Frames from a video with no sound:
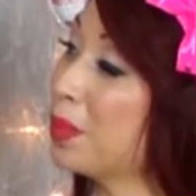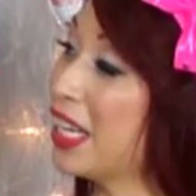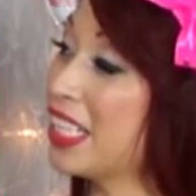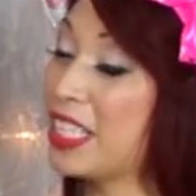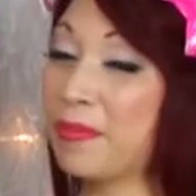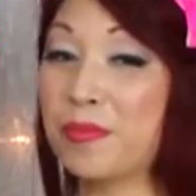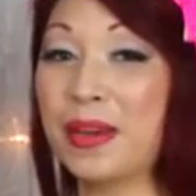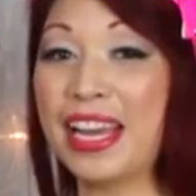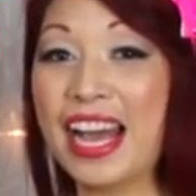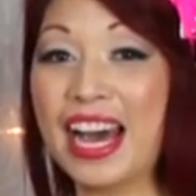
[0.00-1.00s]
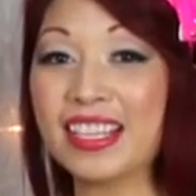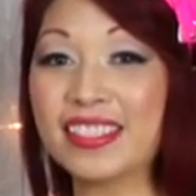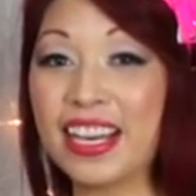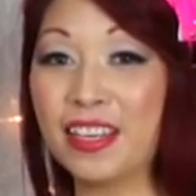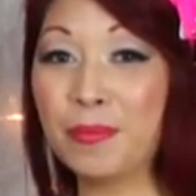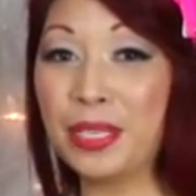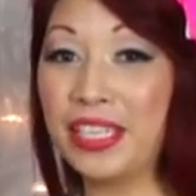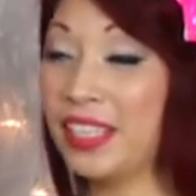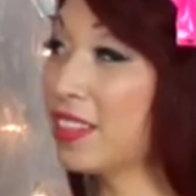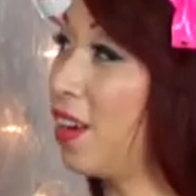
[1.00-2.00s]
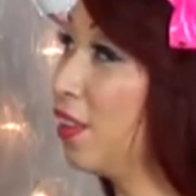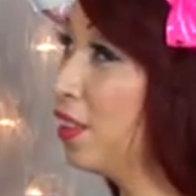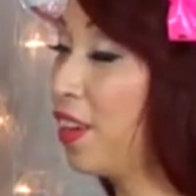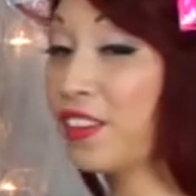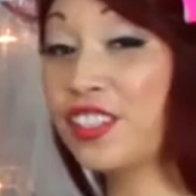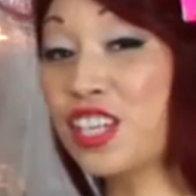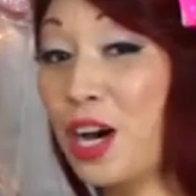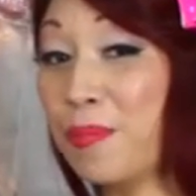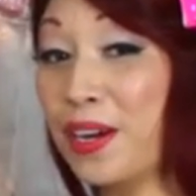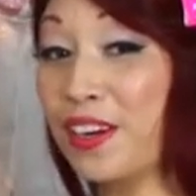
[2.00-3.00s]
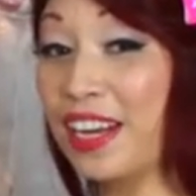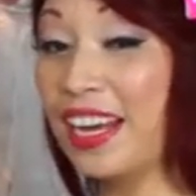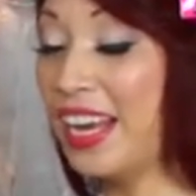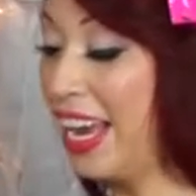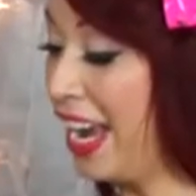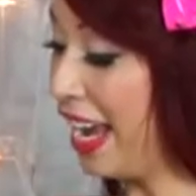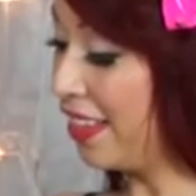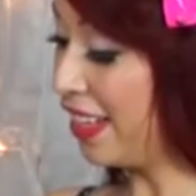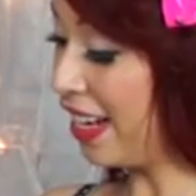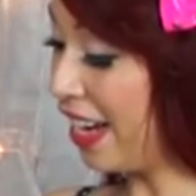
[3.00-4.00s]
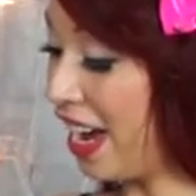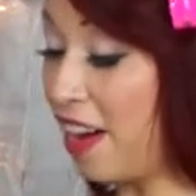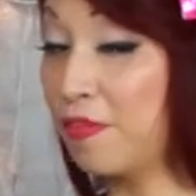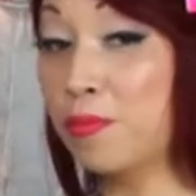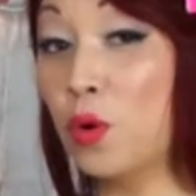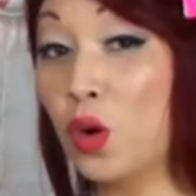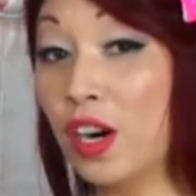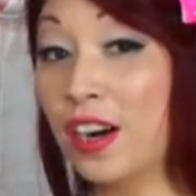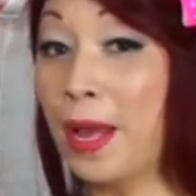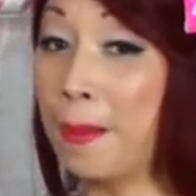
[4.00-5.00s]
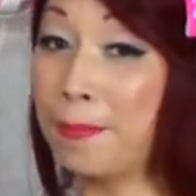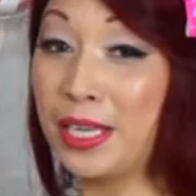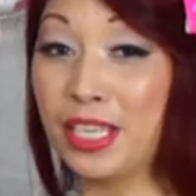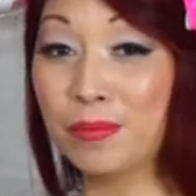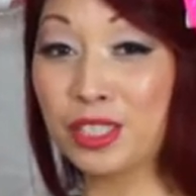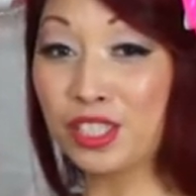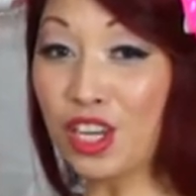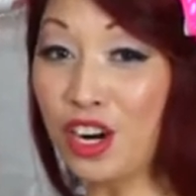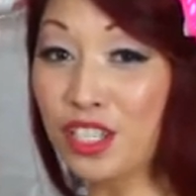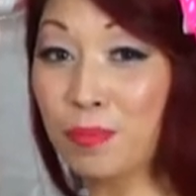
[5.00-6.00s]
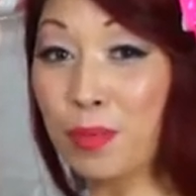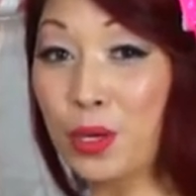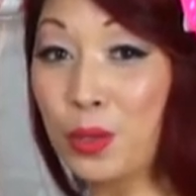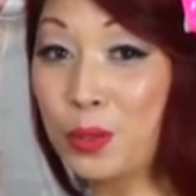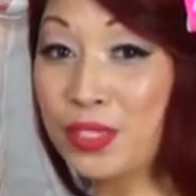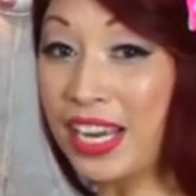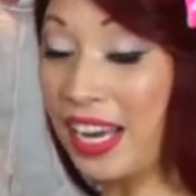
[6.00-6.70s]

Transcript: to place some of my hats and beanies all along the top area. And then I have more medium to large bows